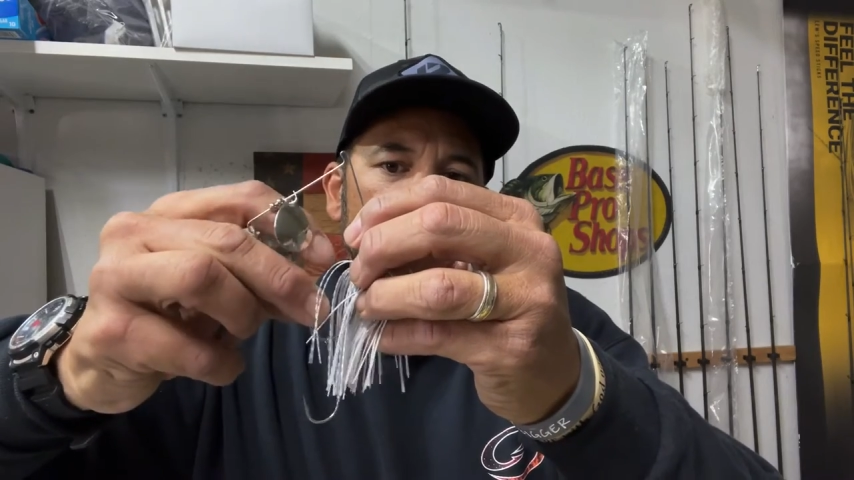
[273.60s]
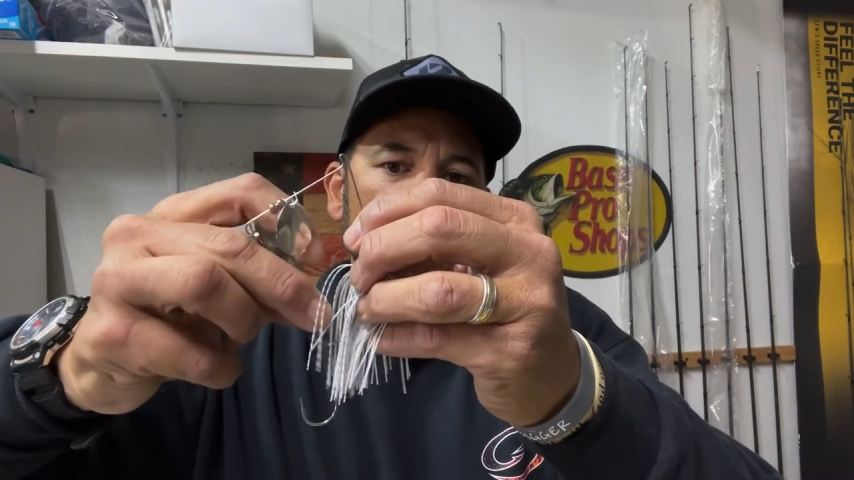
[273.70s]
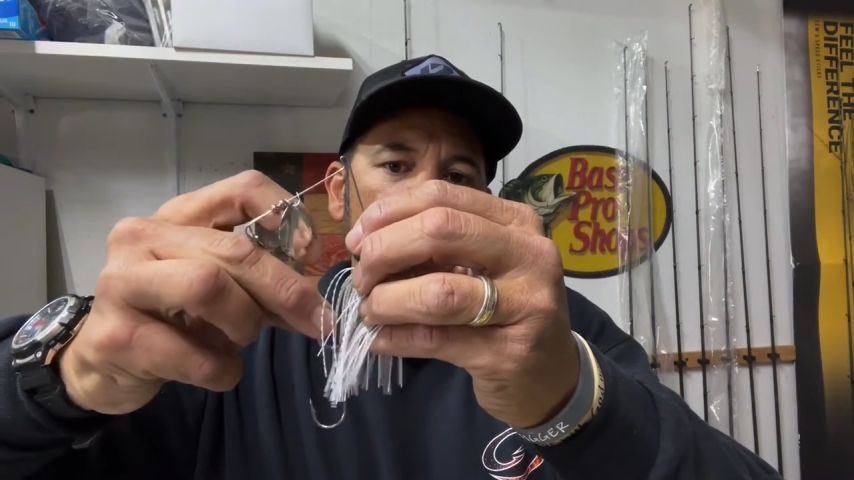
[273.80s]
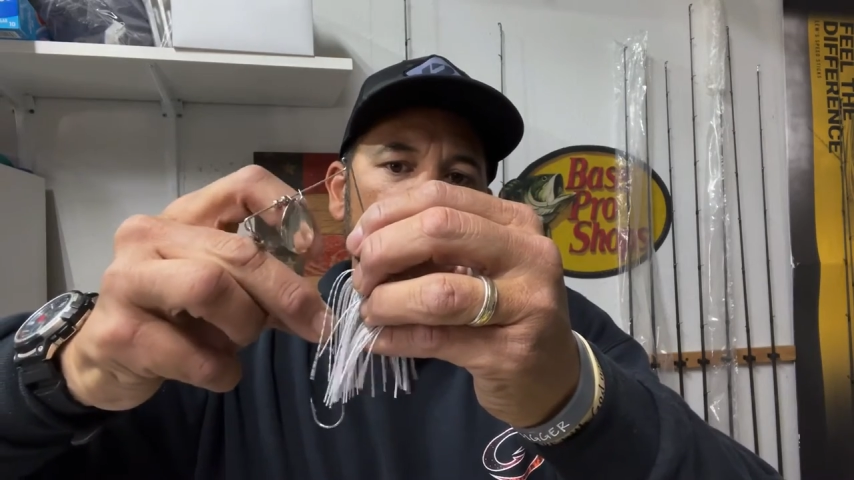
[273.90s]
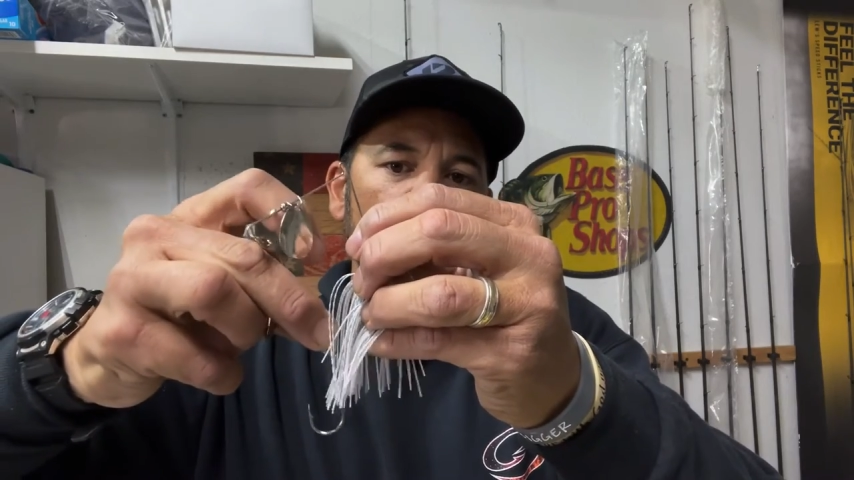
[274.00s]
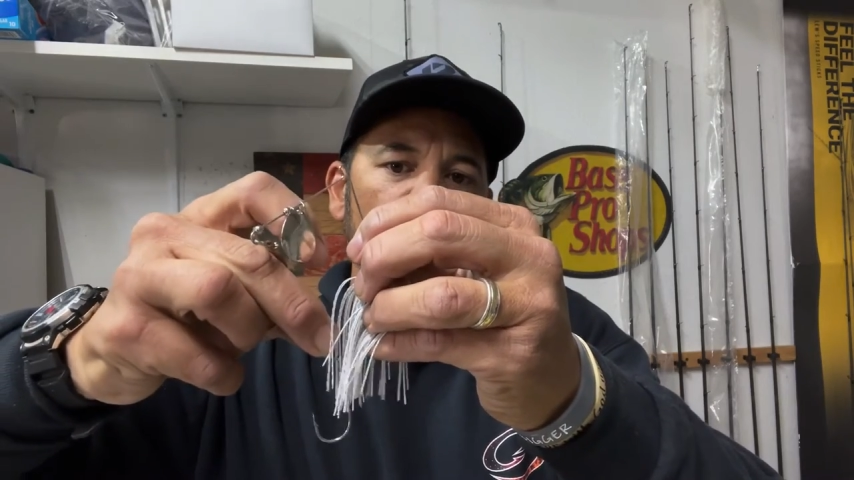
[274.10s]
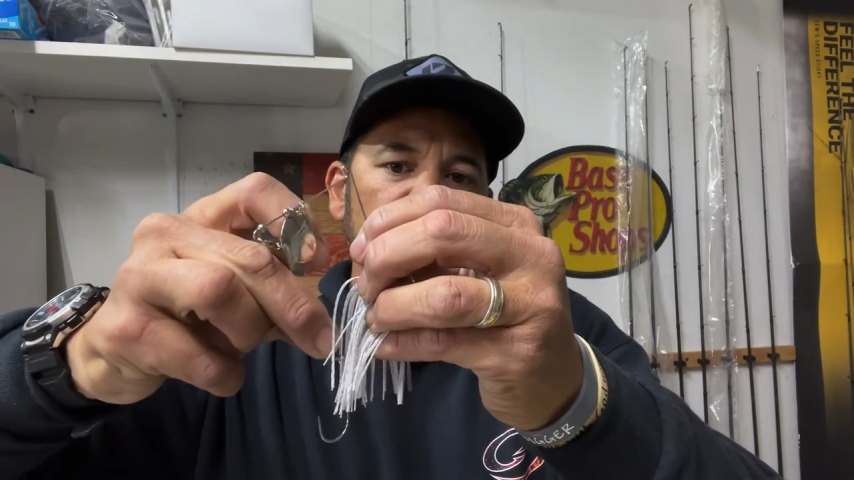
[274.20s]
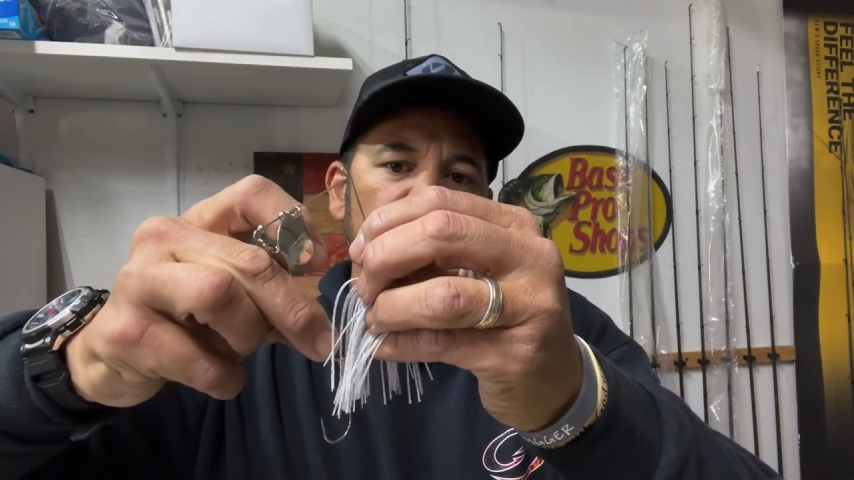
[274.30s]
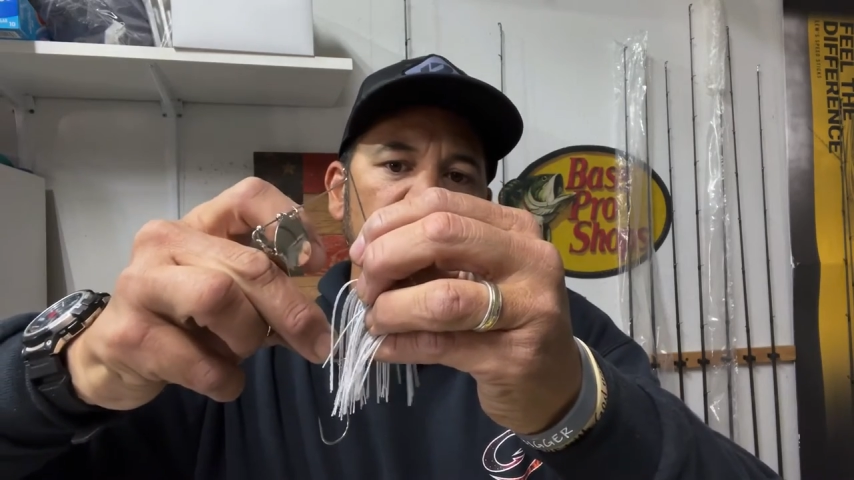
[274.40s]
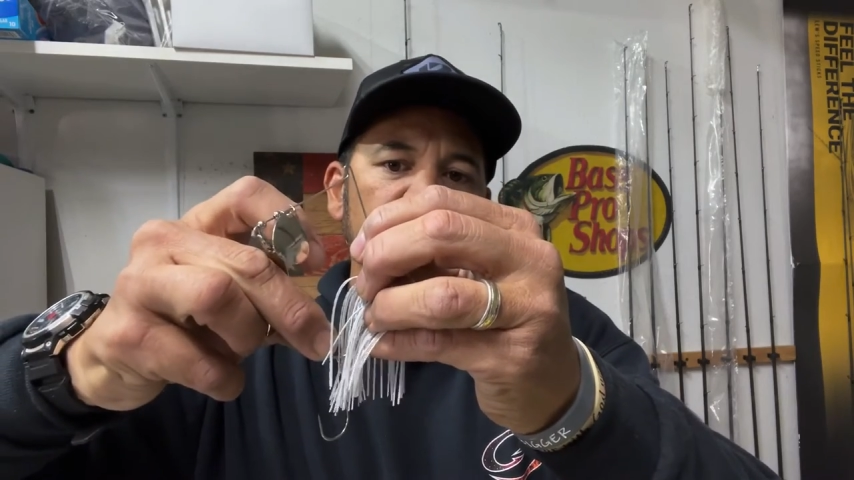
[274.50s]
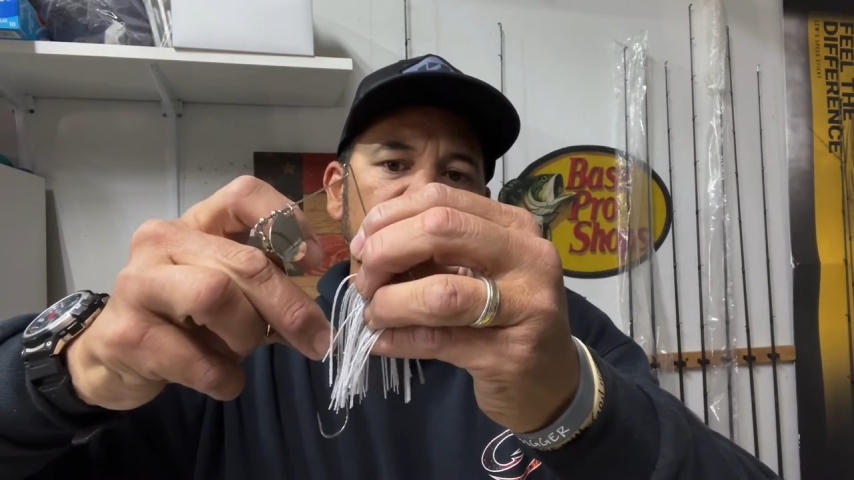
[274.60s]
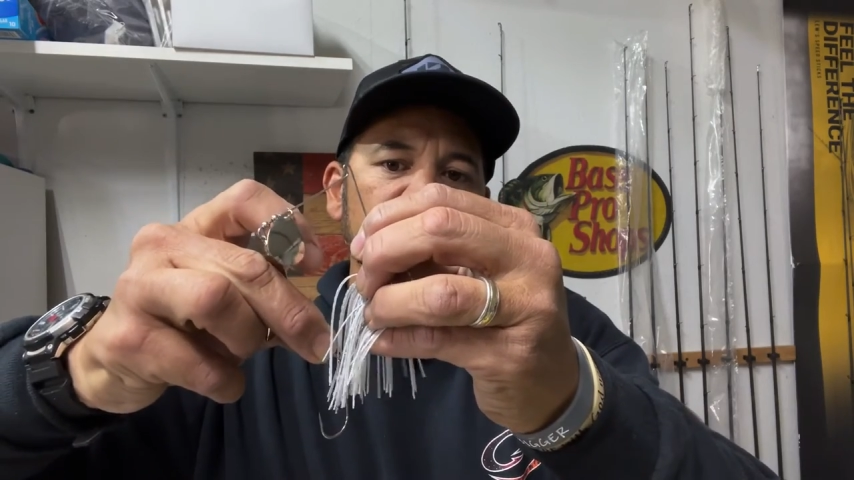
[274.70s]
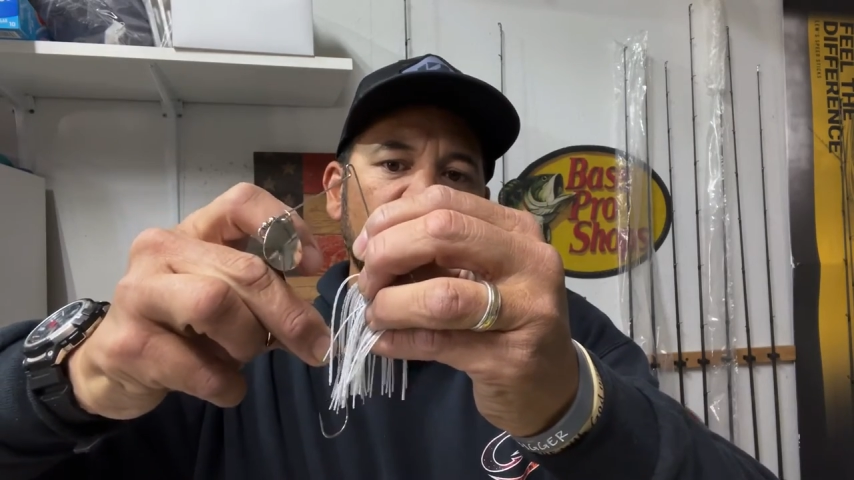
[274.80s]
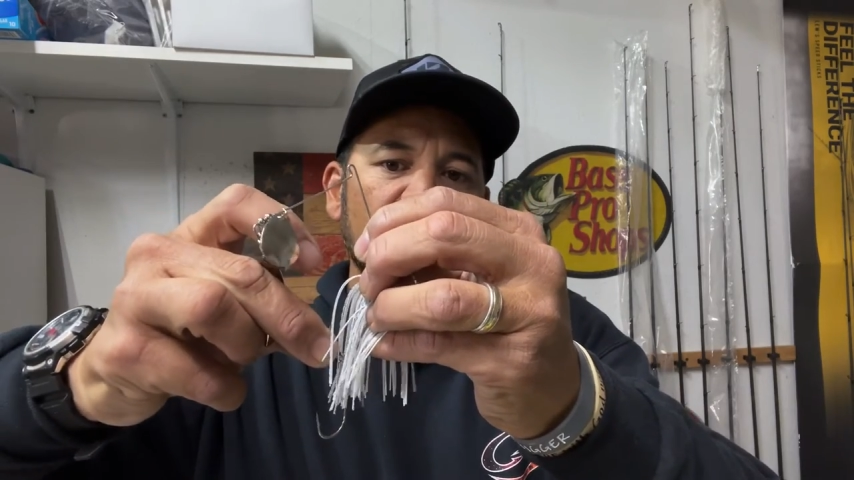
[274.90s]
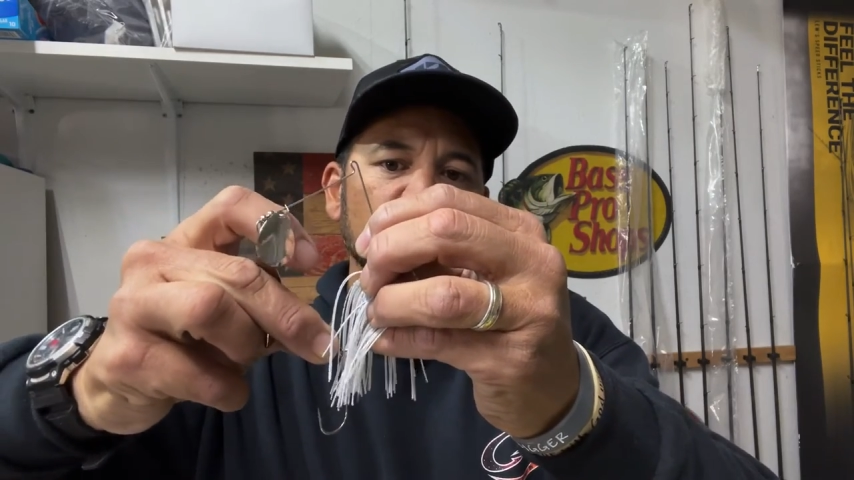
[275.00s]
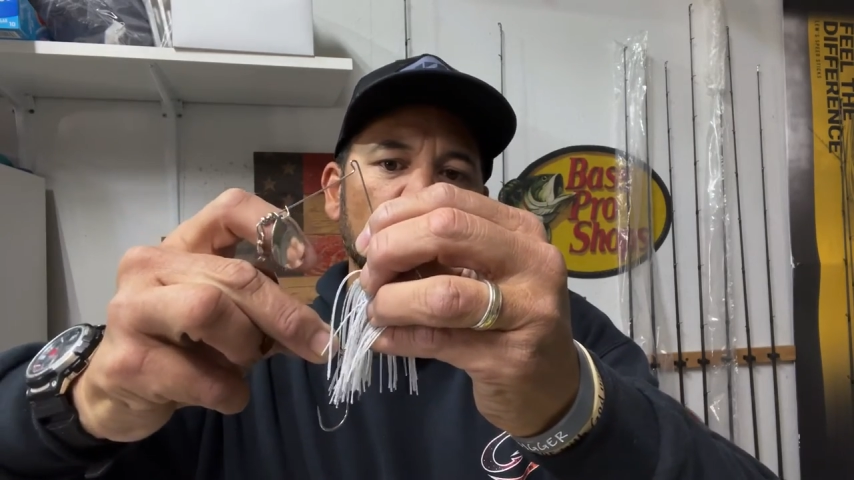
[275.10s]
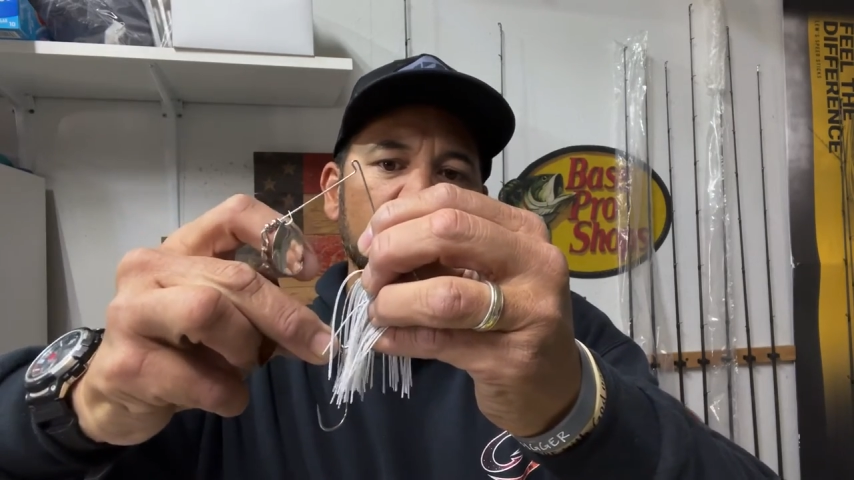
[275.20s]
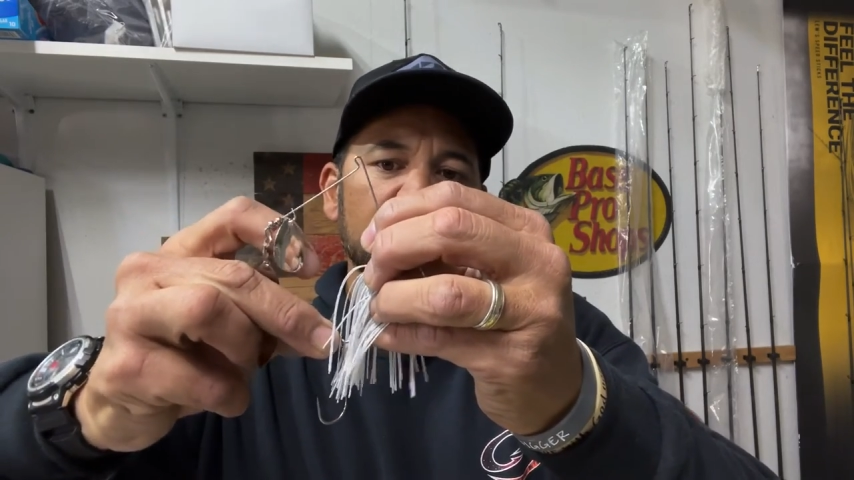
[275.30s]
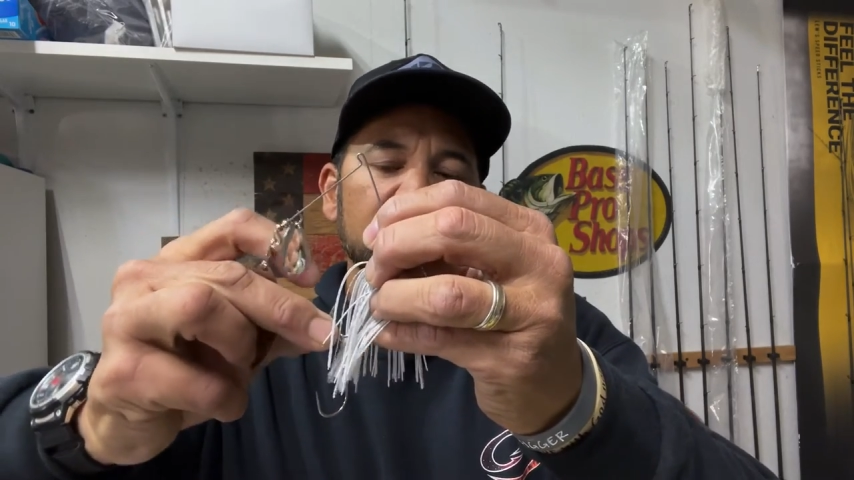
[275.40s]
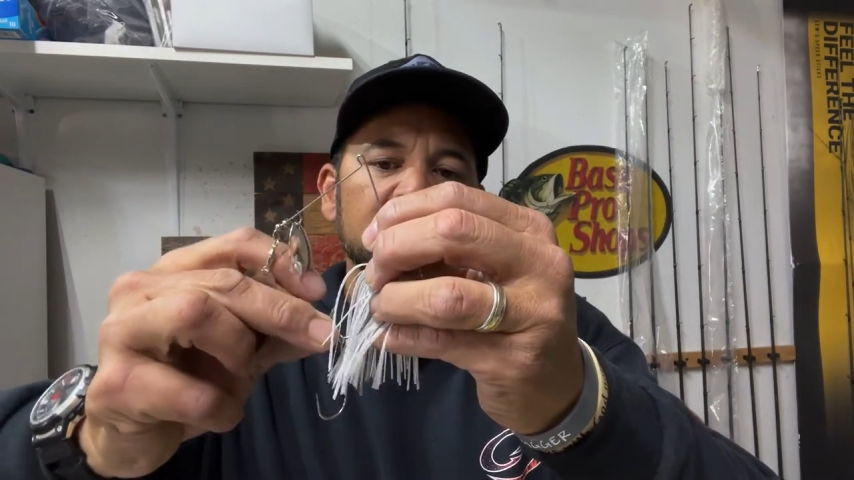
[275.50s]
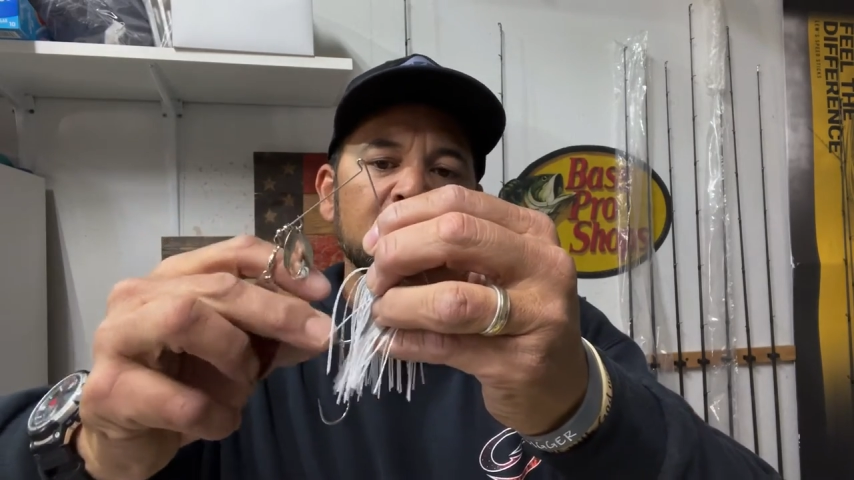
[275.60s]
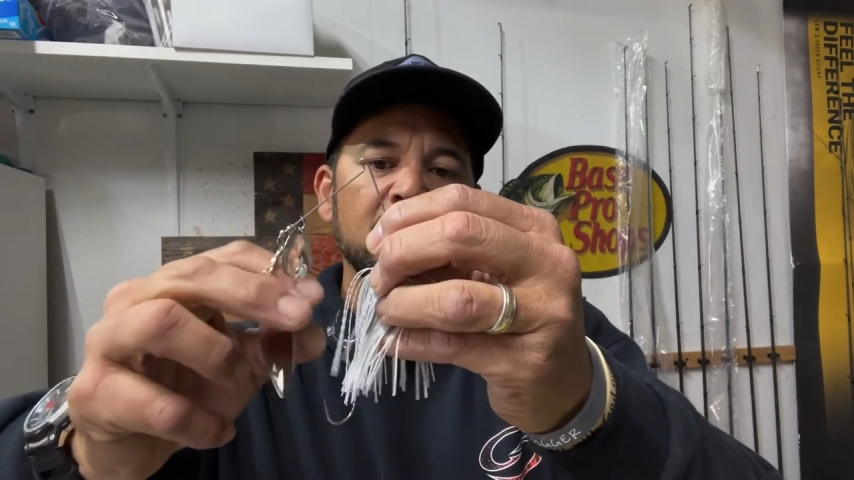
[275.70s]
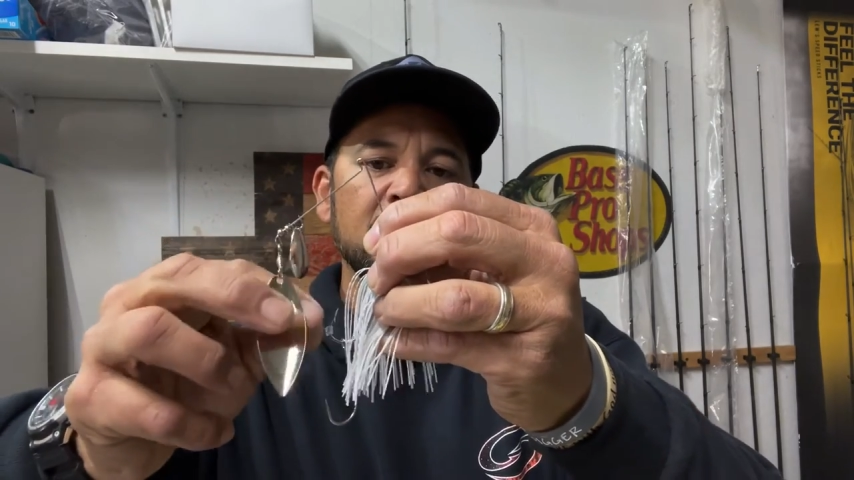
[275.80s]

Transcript: I'm going to puncture it sideways